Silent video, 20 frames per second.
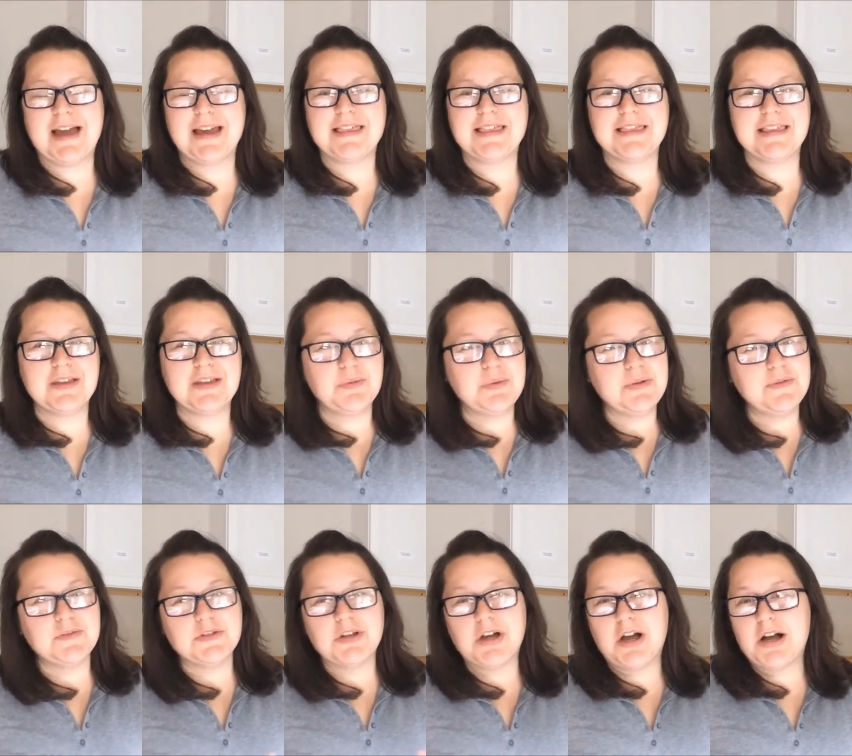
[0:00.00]
I think
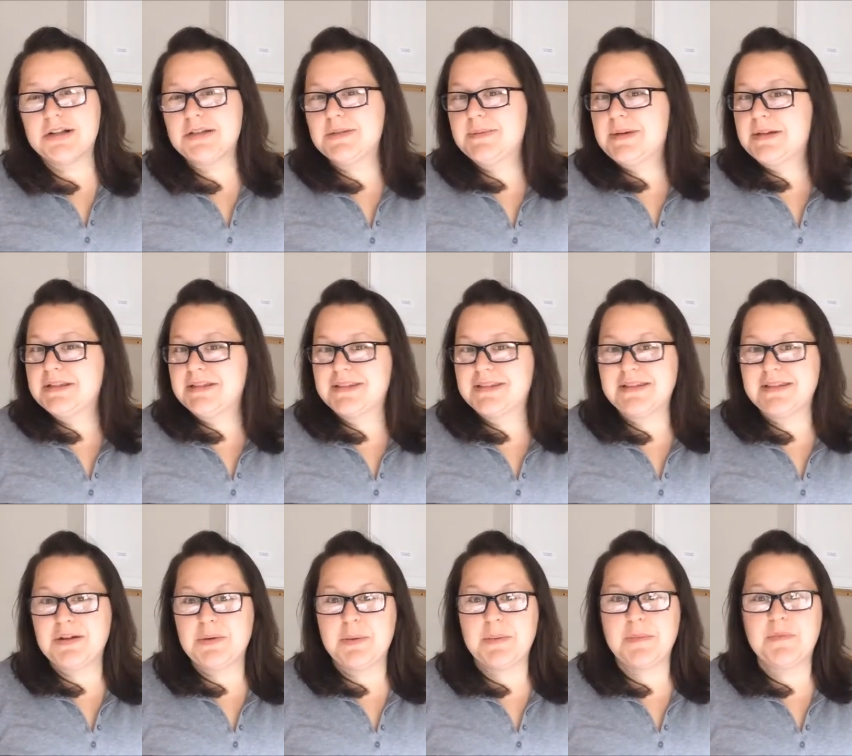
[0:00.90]
we've talked about this a
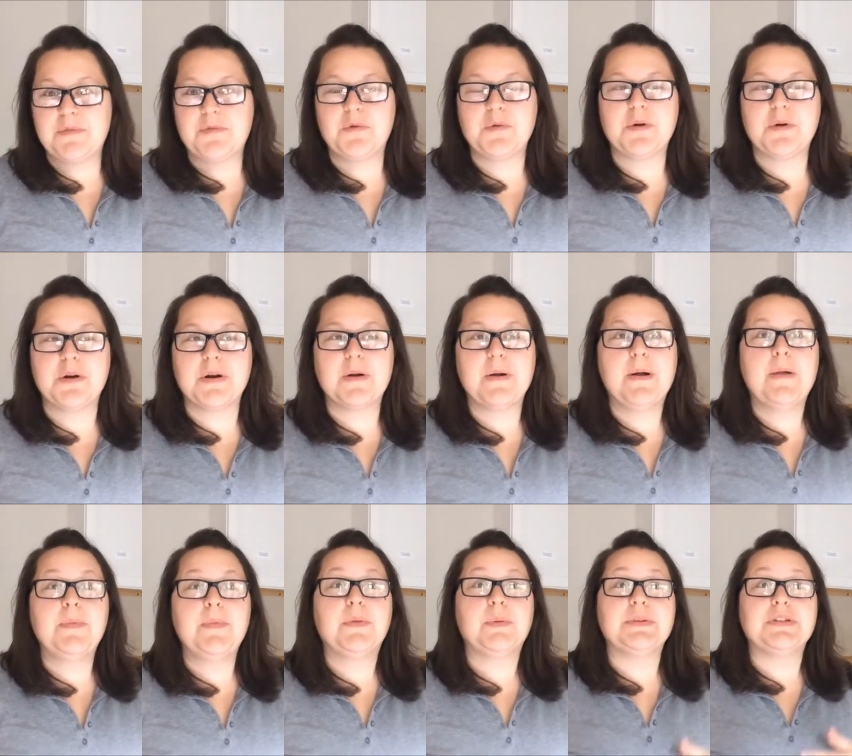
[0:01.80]
little bit before
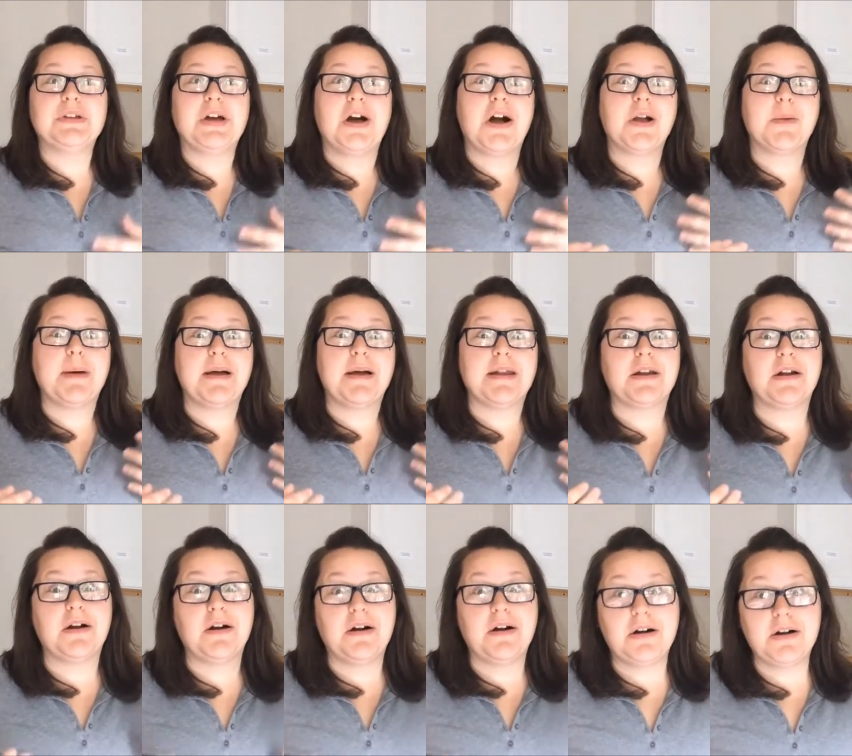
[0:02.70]
we talk about
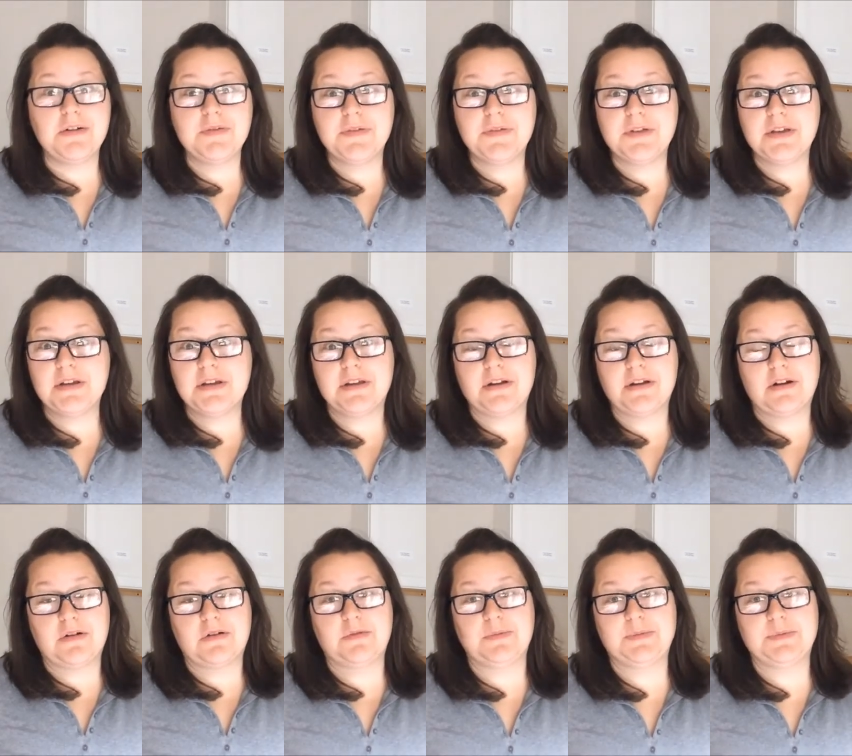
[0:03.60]
it often in
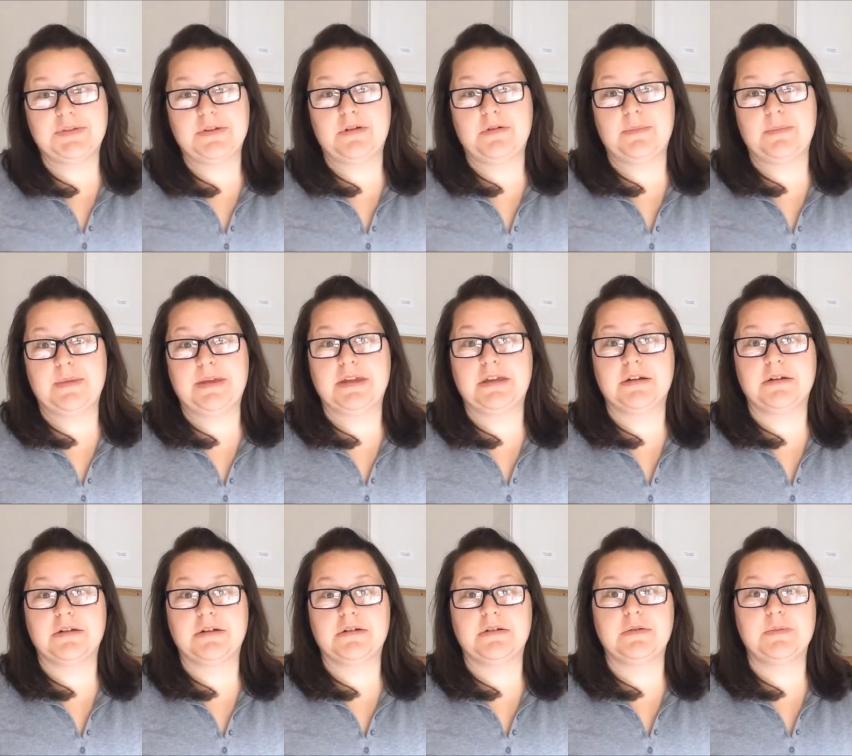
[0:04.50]
our homestead
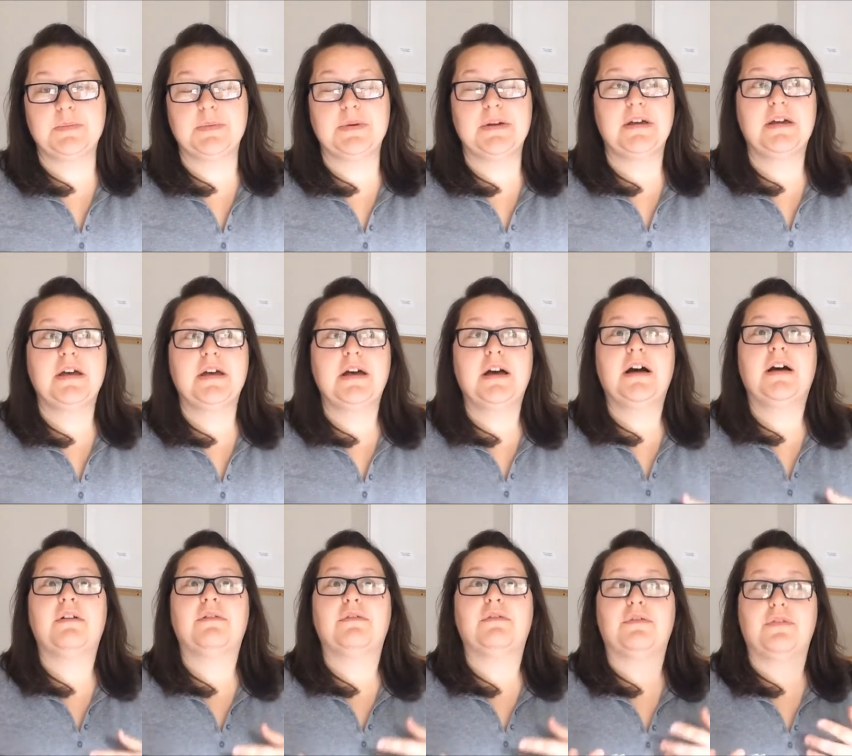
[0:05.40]
homemaking group,
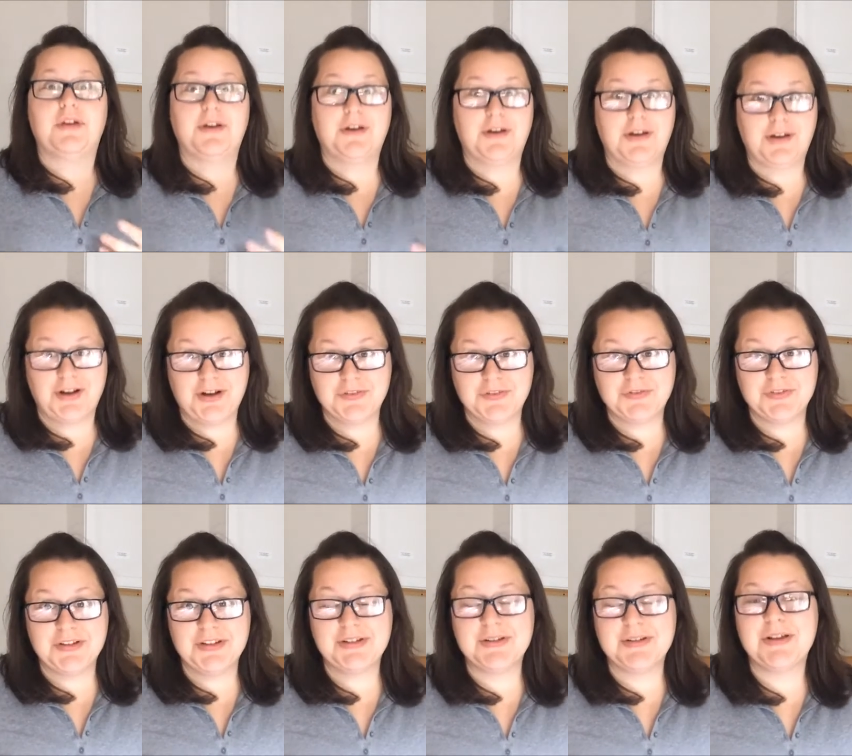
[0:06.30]
very
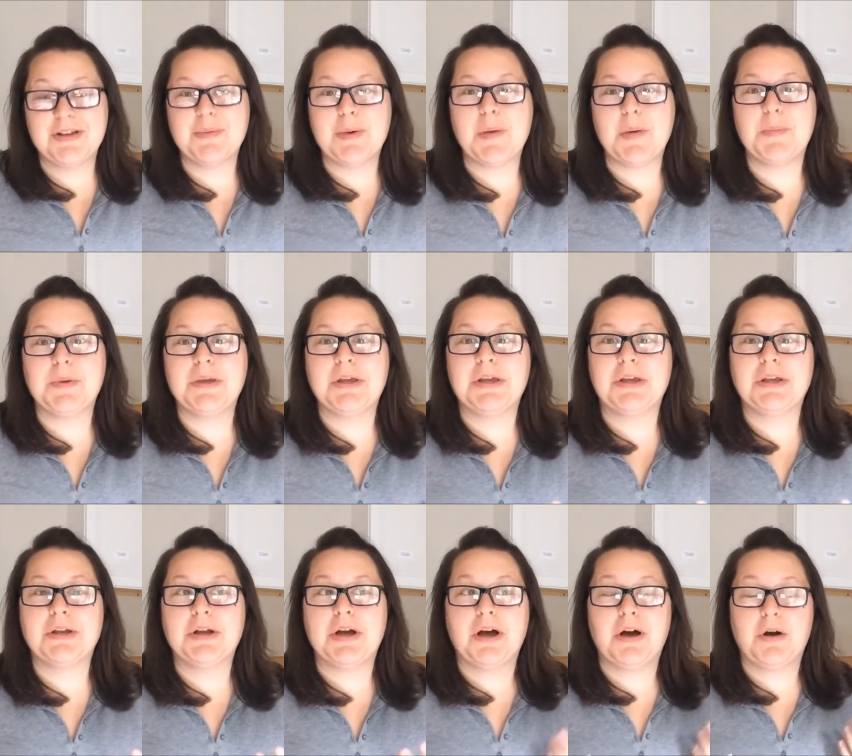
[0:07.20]
often, about
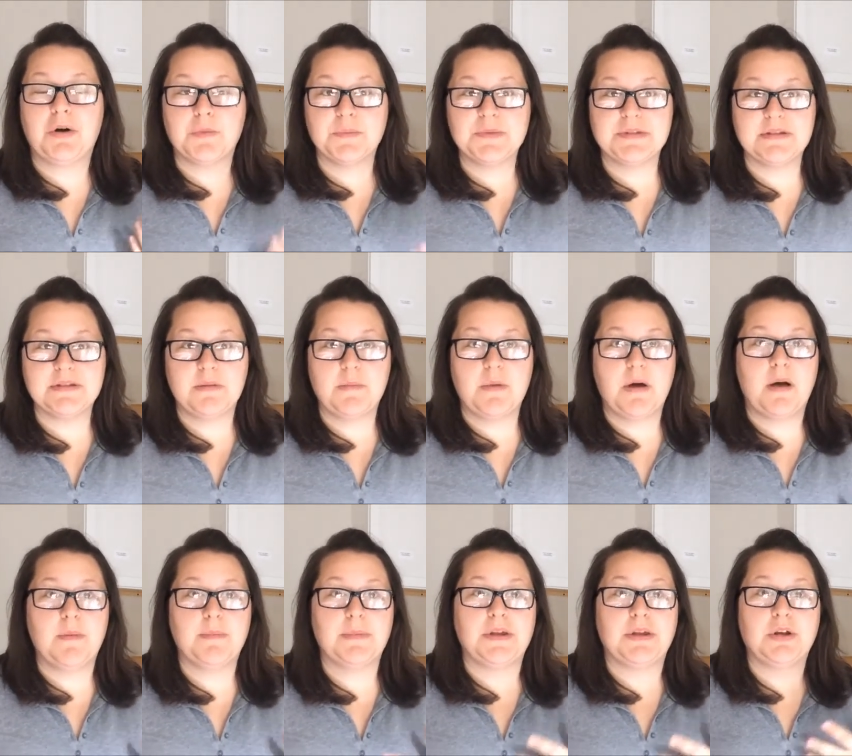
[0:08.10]
being a homestead
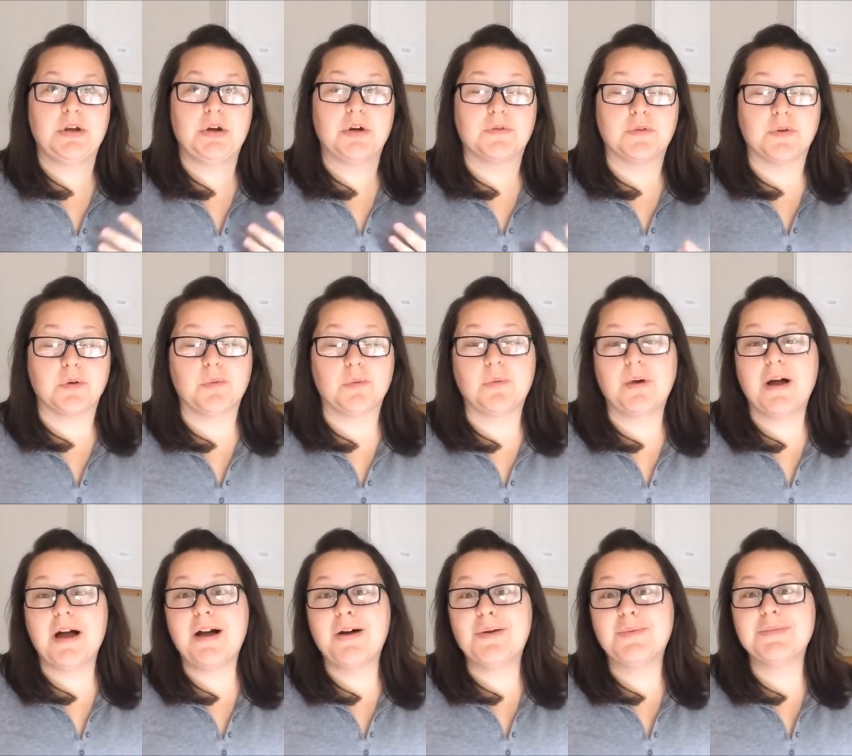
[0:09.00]
mom, being
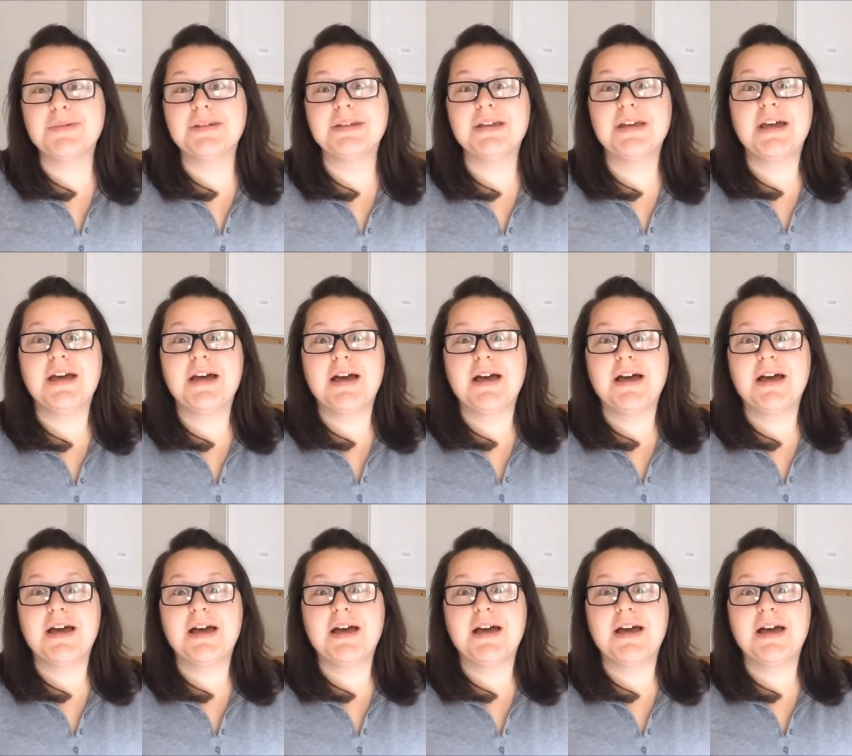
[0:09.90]
overwhelmed,